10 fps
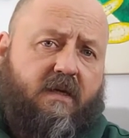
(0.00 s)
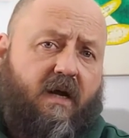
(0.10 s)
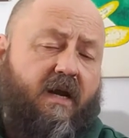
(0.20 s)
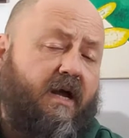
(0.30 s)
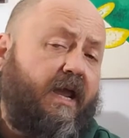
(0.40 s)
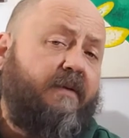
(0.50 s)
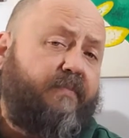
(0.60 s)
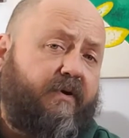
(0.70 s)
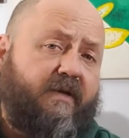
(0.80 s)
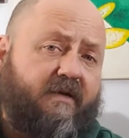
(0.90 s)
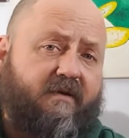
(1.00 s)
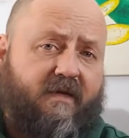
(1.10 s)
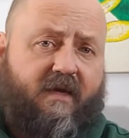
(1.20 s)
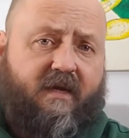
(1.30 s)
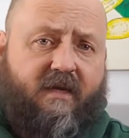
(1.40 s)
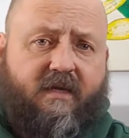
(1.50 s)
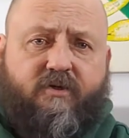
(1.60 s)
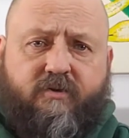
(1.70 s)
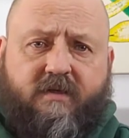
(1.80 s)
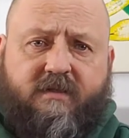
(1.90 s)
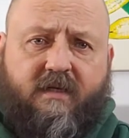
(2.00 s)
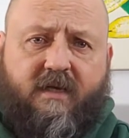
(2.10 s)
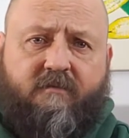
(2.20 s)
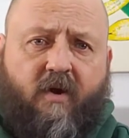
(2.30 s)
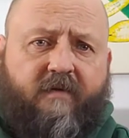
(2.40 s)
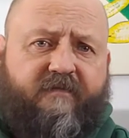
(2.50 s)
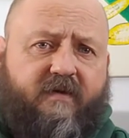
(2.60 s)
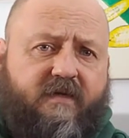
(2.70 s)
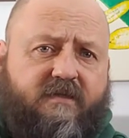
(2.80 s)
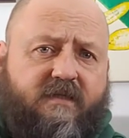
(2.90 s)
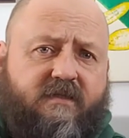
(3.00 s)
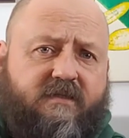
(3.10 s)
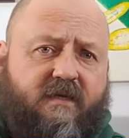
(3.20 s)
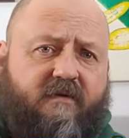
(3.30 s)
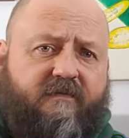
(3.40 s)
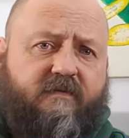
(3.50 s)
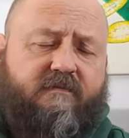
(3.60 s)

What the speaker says: And I am particularly interested in mindfulness itself.